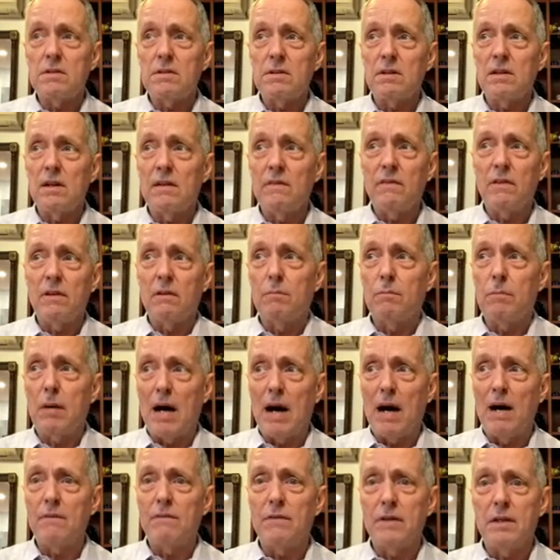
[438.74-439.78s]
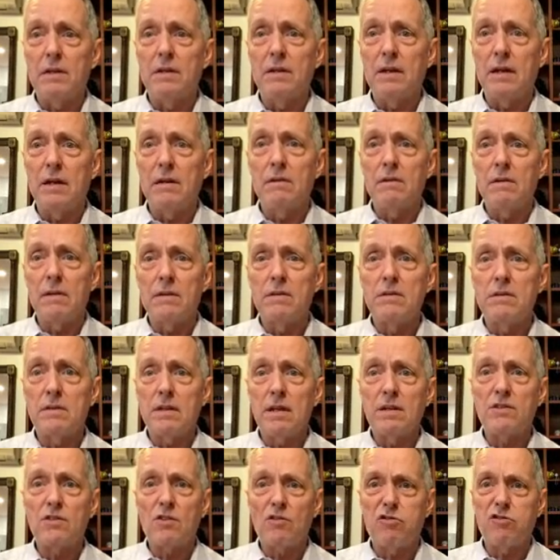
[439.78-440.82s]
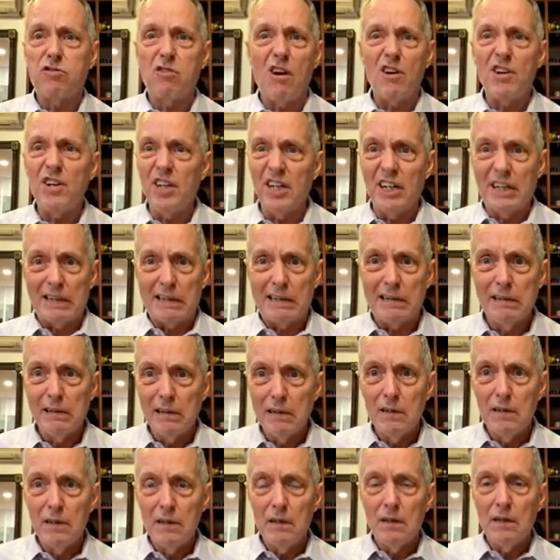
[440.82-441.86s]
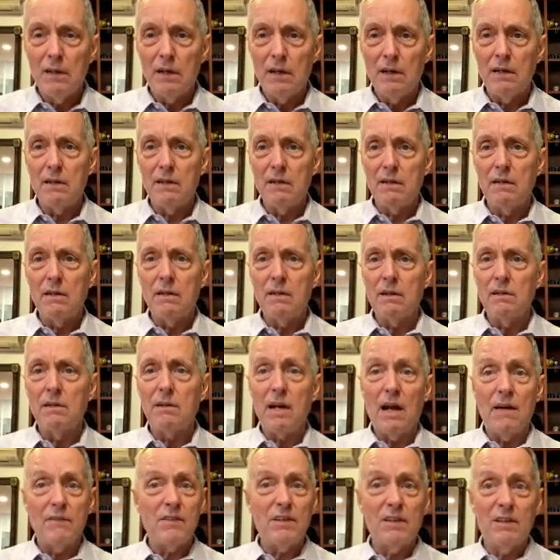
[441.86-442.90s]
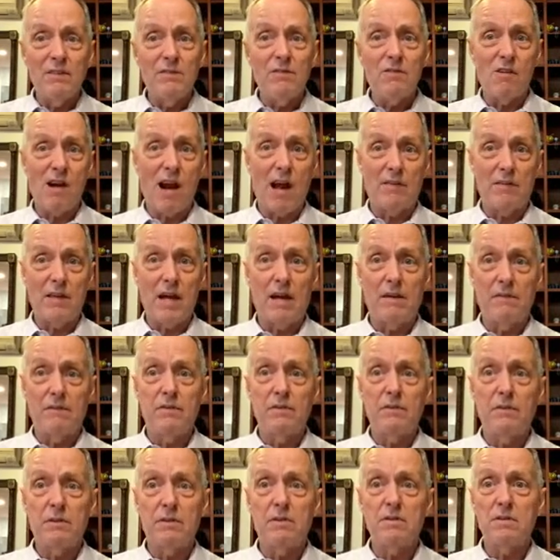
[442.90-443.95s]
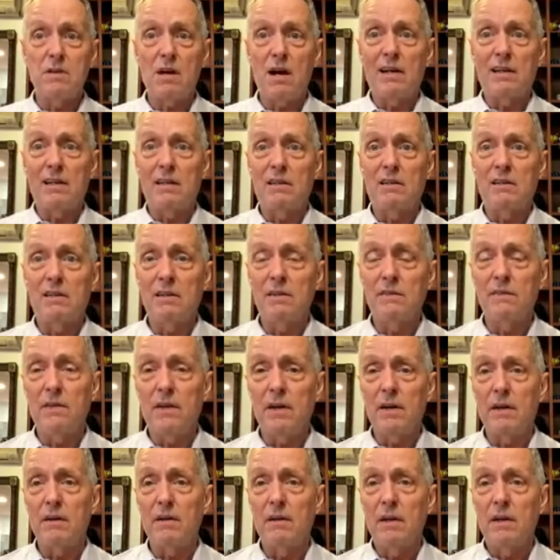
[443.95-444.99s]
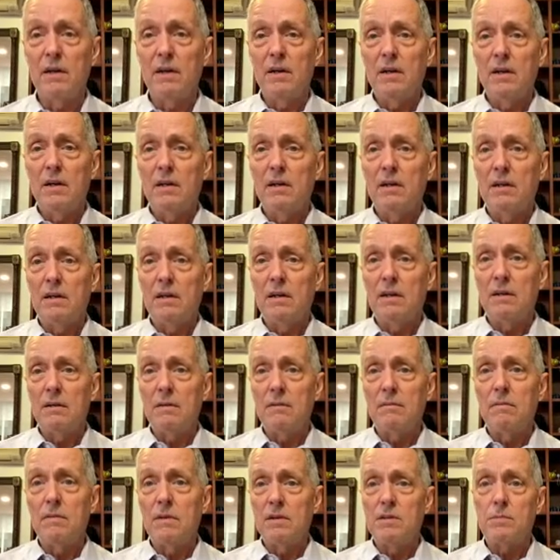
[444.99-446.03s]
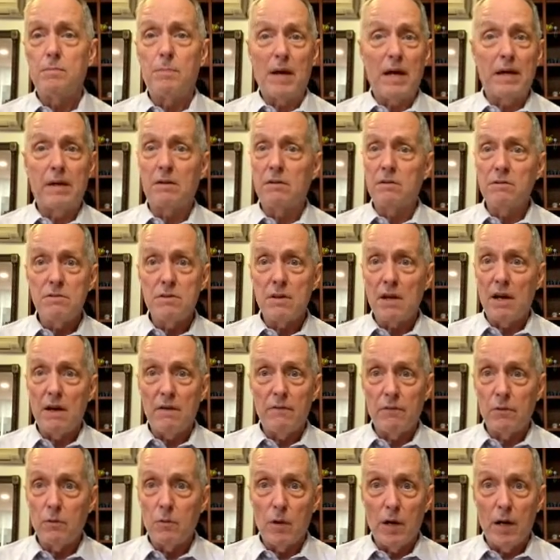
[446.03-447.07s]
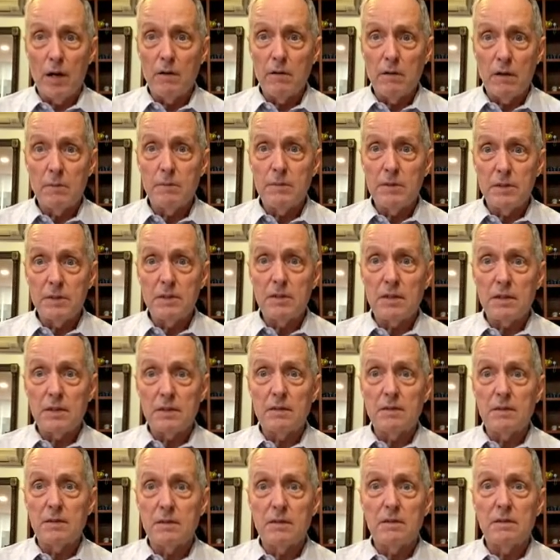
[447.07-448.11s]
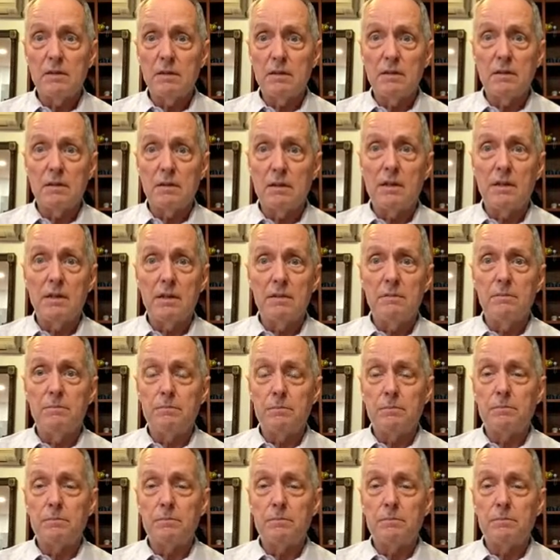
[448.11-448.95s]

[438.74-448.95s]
level of poverty there that's crushing. And, you have to live around that if you're deciding to live there. There's beggars everywhere. I mean, it's like the little kid,